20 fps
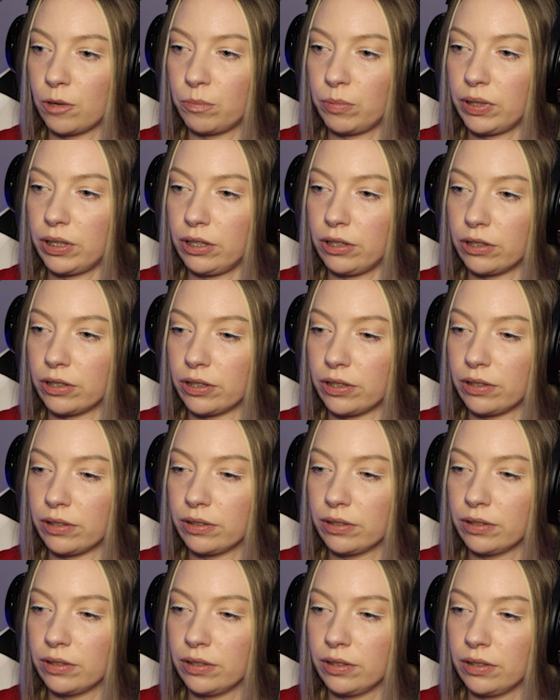Up here,
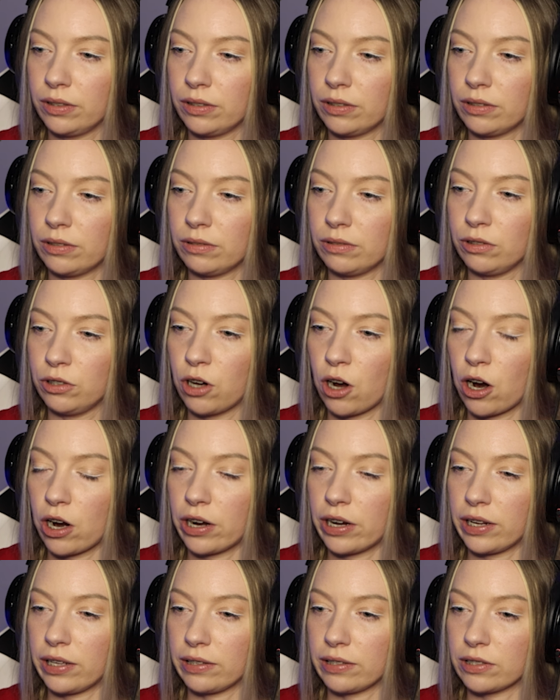
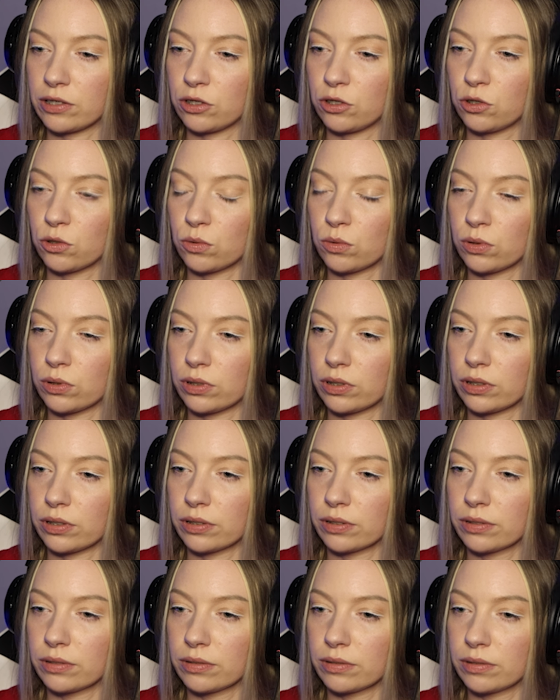guarding this door.
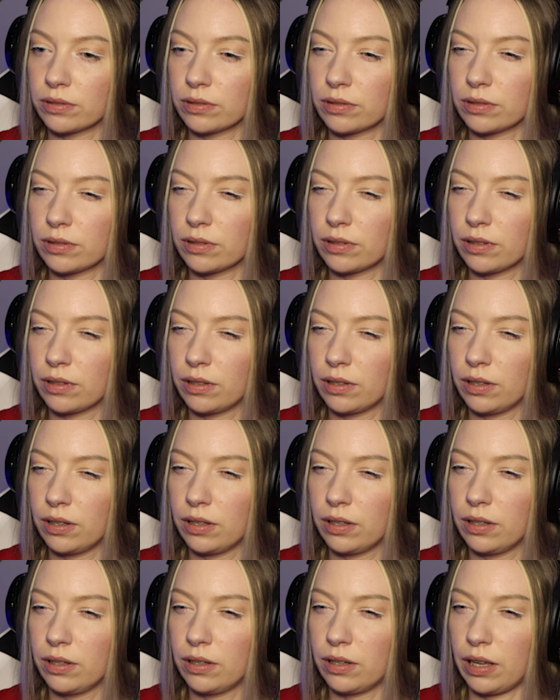
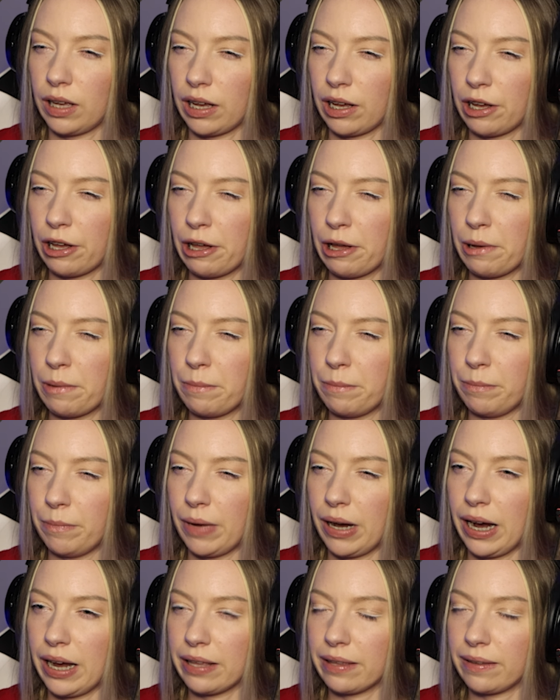Um,
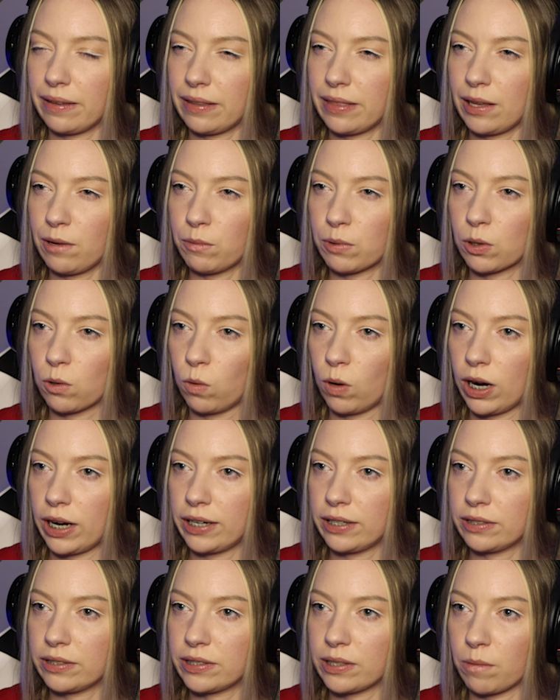I think they
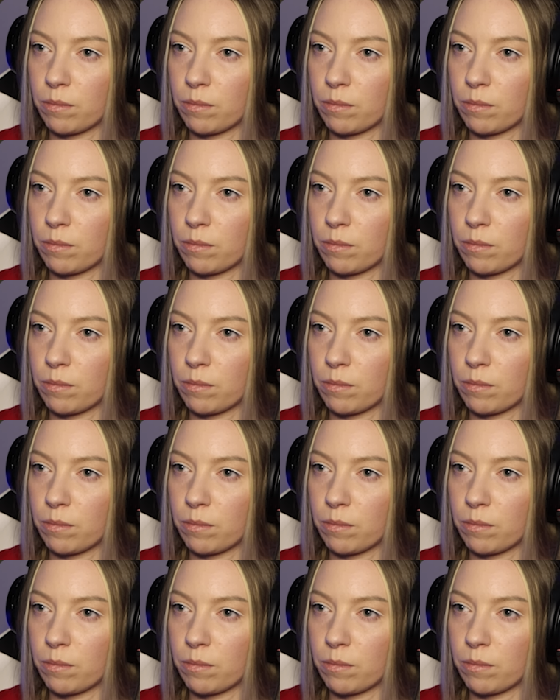require